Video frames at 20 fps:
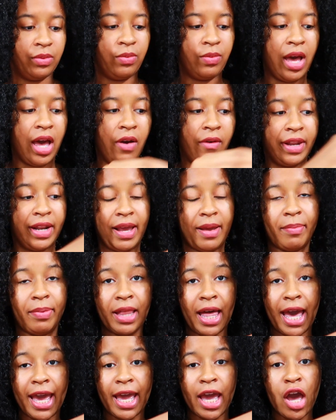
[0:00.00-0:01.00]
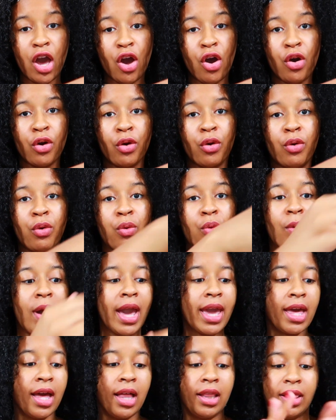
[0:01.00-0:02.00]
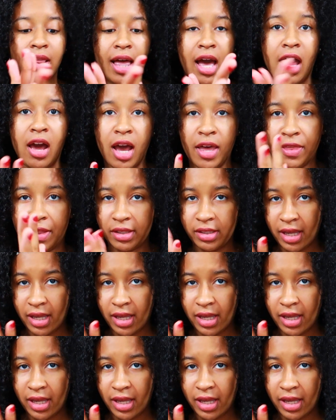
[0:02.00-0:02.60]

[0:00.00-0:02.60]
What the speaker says: well, and I apply quite a lot on the